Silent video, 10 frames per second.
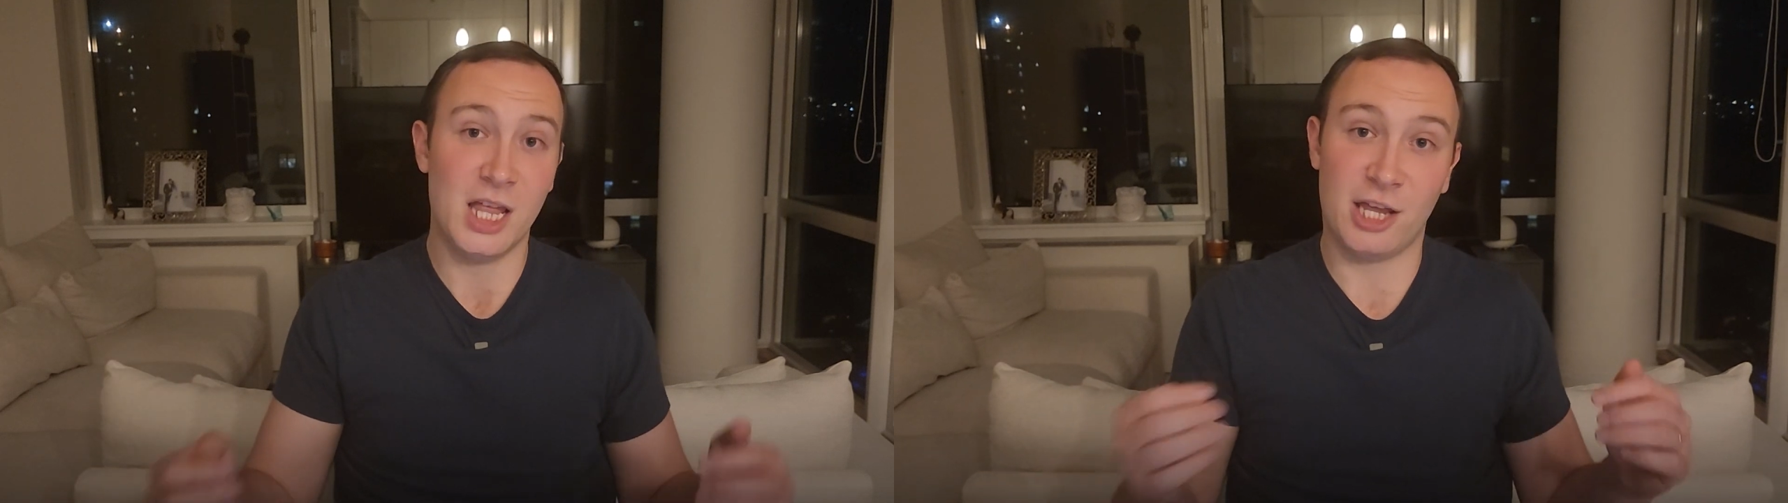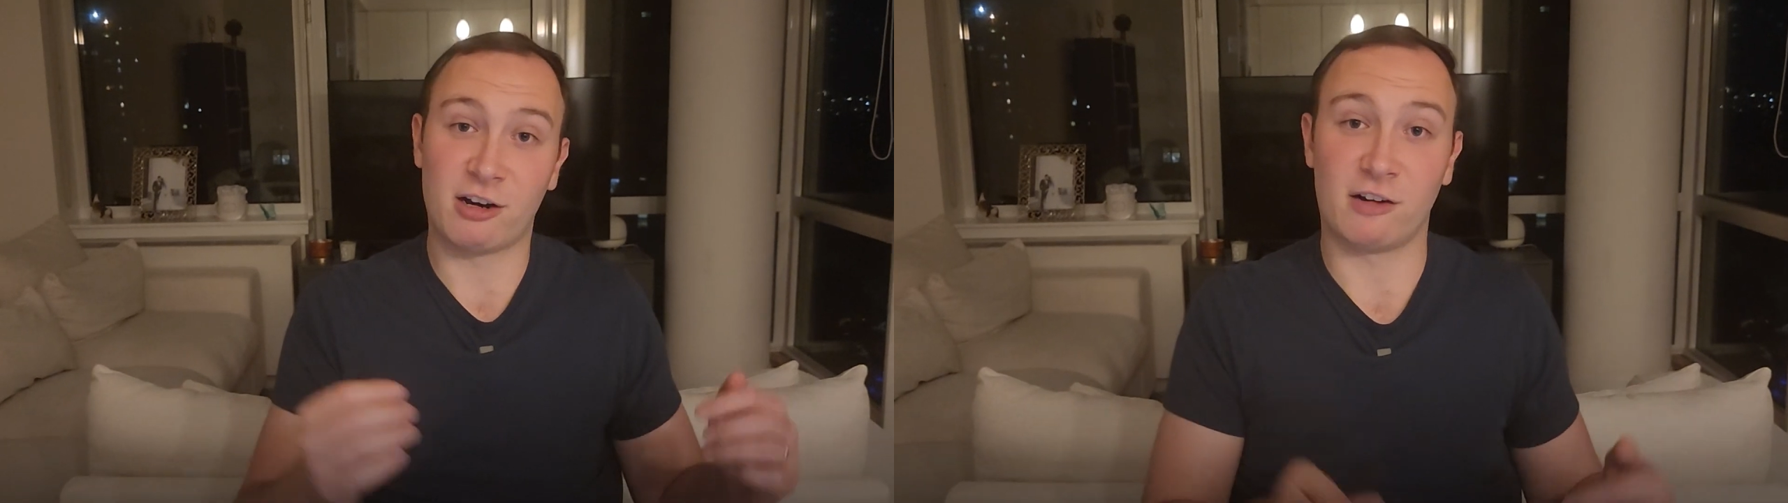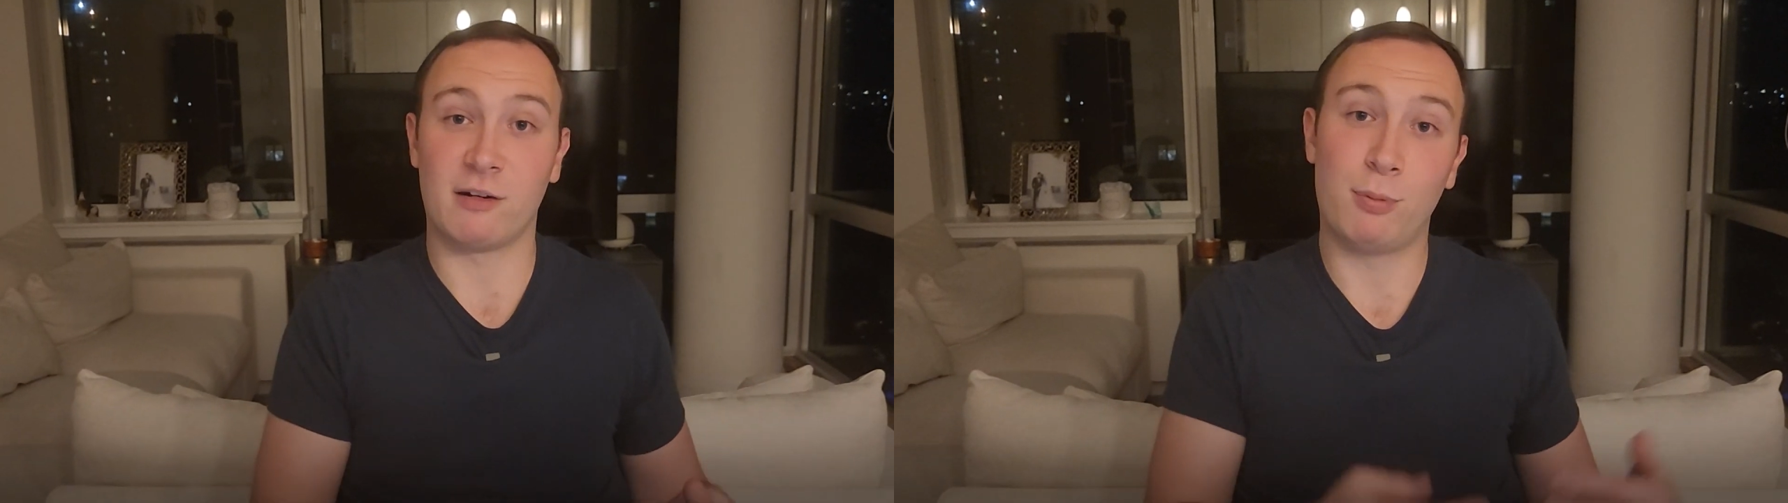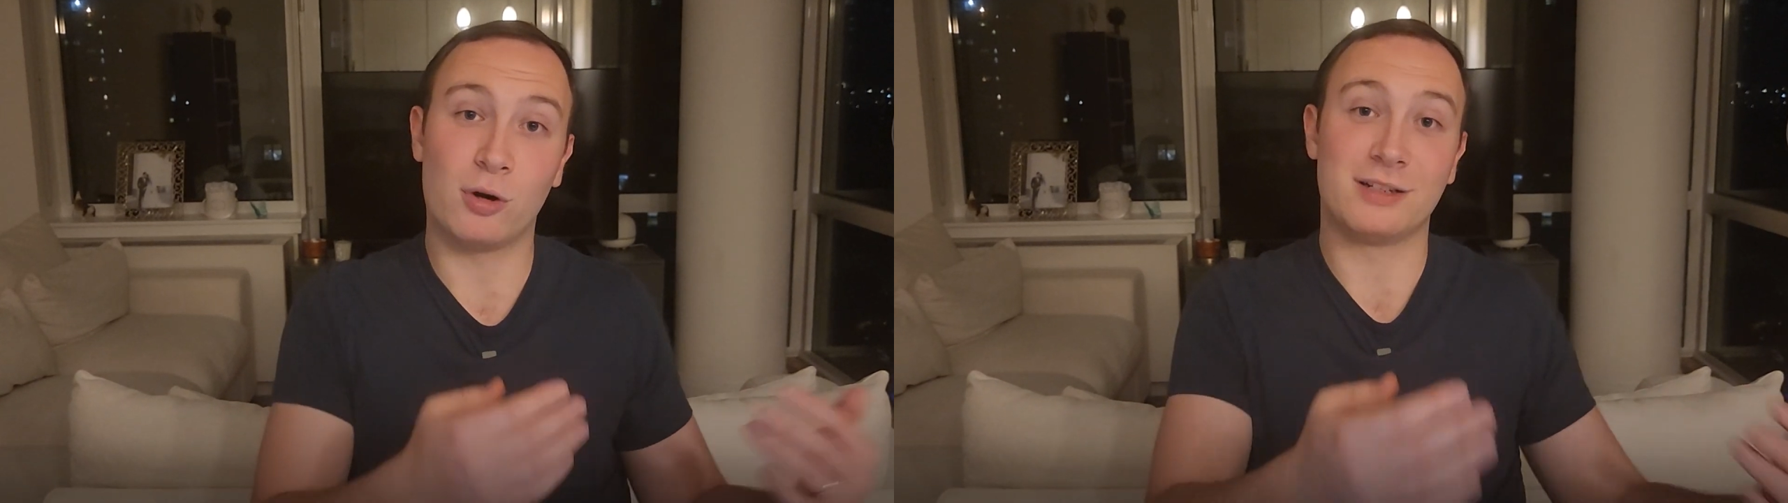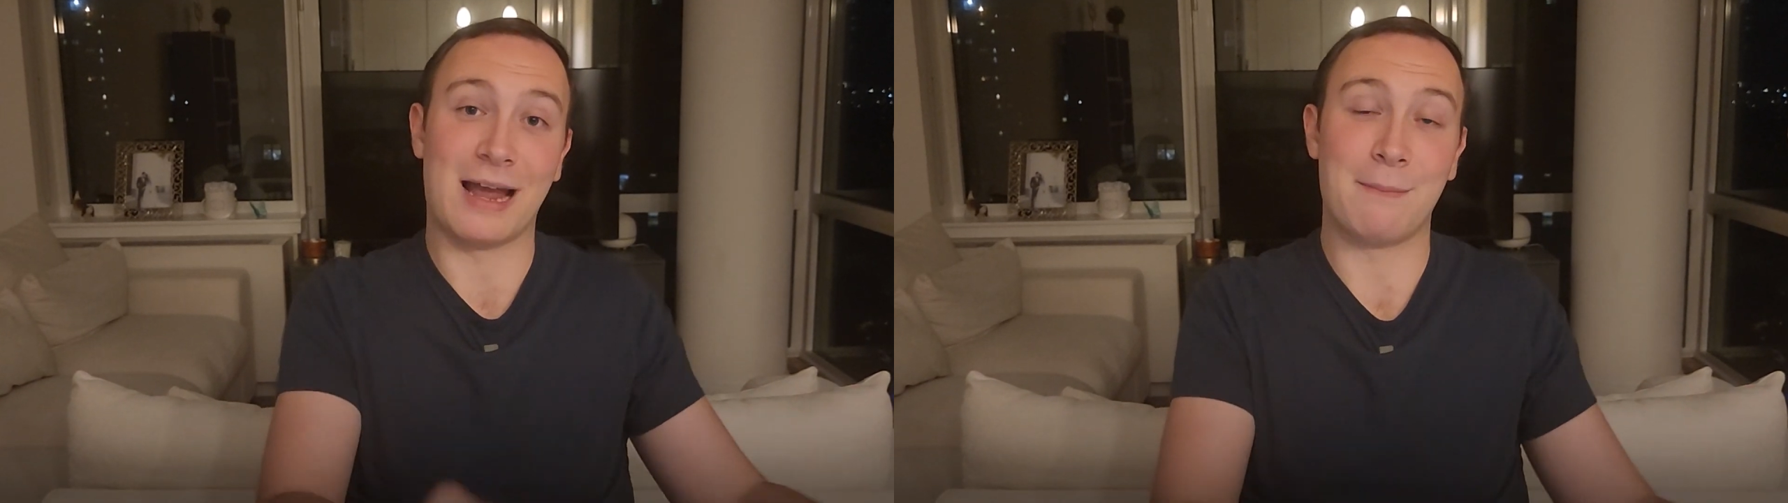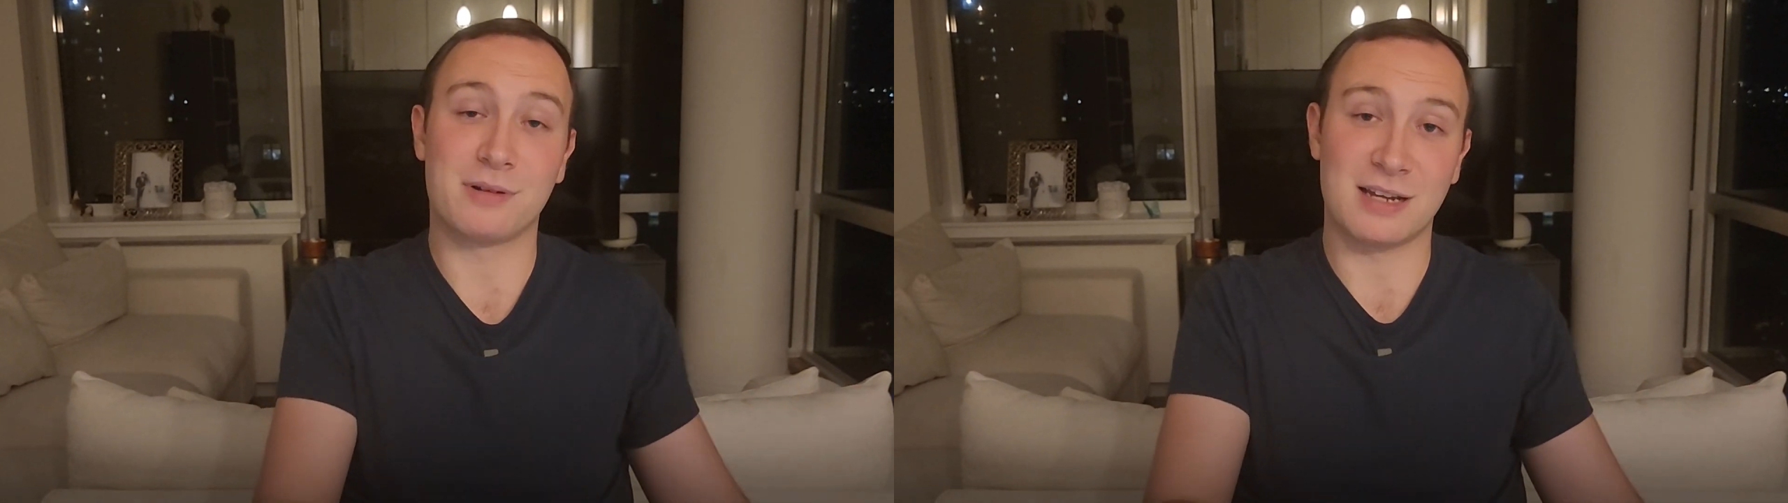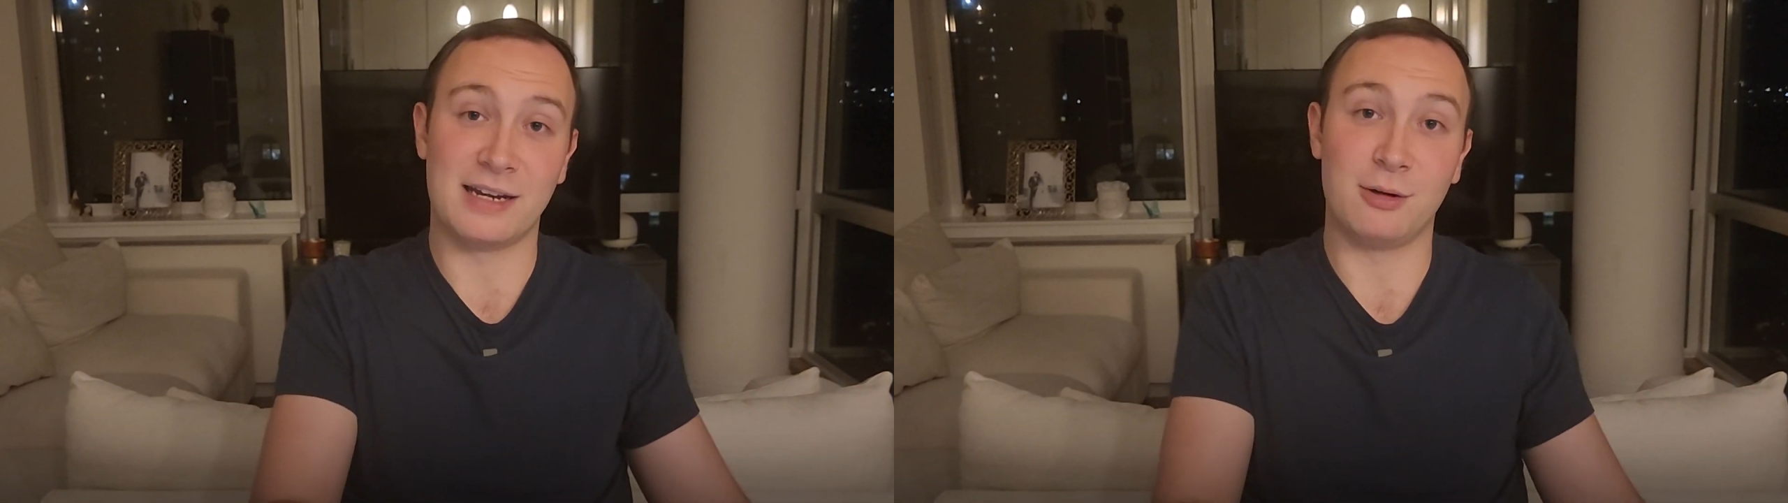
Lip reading: they're gonna report 10%